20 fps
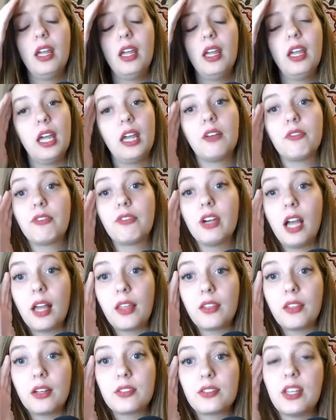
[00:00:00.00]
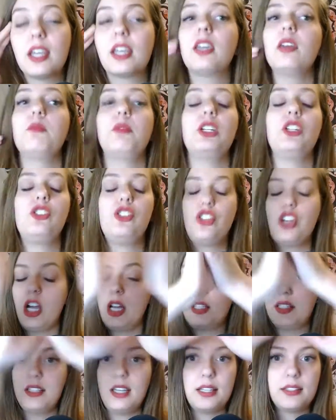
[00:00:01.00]
And for others, it can be
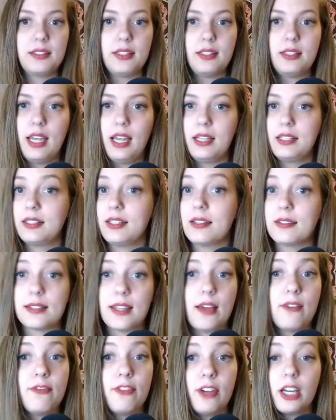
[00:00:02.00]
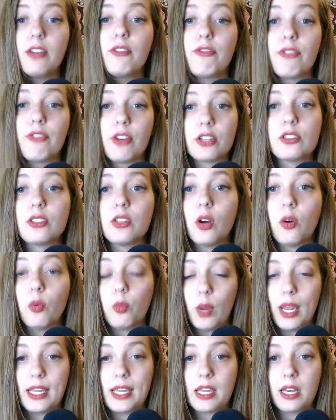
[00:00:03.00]
just as intense as that very first
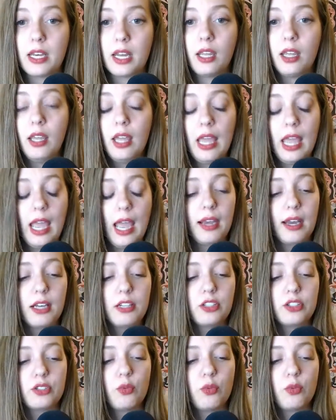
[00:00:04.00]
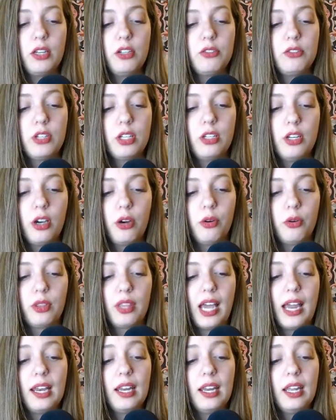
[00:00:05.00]
awakening. And I just want you to know
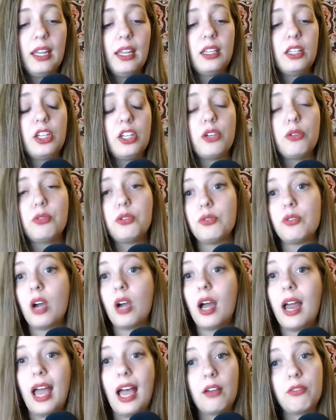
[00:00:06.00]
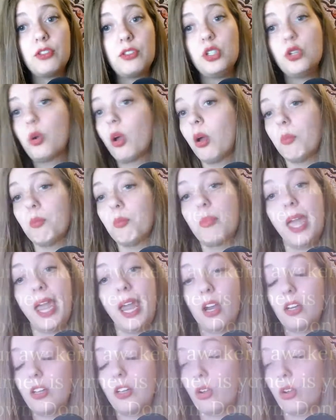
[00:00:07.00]
that you do not have to compare your